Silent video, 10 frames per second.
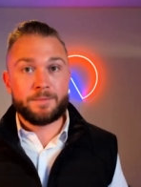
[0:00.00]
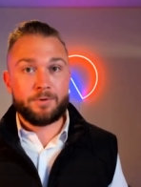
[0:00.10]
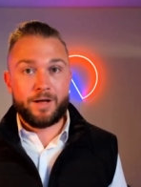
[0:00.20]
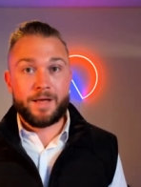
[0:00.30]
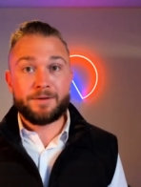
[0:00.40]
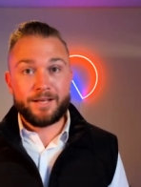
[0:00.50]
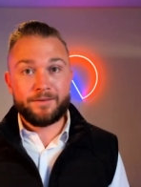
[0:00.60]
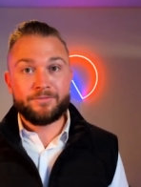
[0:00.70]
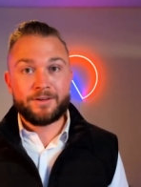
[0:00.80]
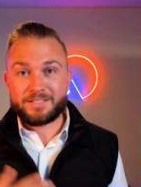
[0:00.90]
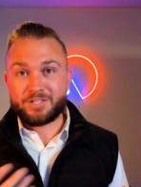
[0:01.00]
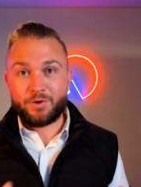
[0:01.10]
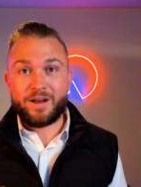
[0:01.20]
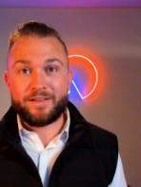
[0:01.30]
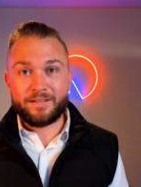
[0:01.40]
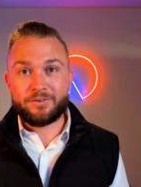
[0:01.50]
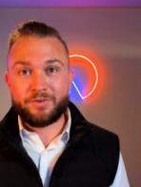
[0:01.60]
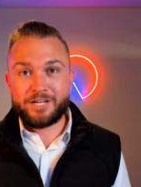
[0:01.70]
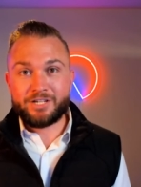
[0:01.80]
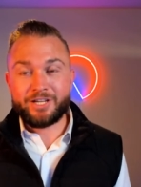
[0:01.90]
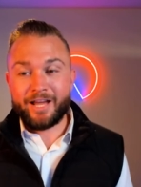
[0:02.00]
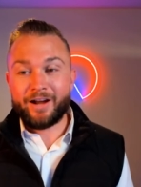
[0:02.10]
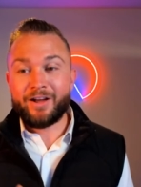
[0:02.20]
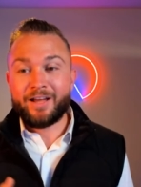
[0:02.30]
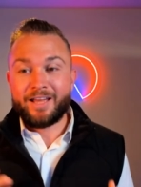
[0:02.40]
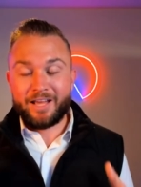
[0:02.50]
prohibitive. It's quite a alliteration there.